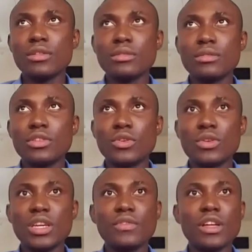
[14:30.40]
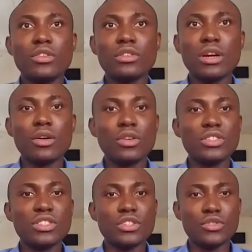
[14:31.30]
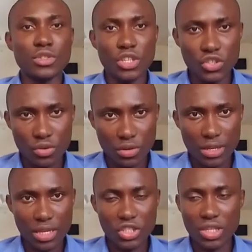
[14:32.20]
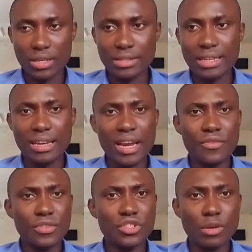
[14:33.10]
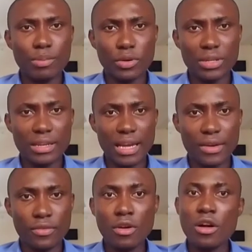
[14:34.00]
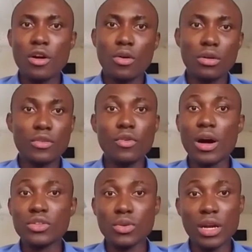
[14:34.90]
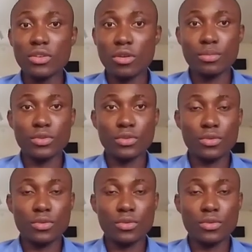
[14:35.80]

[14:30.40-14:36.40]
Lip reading: give their daughter all this education that she needs and every support in life, only for her to end up,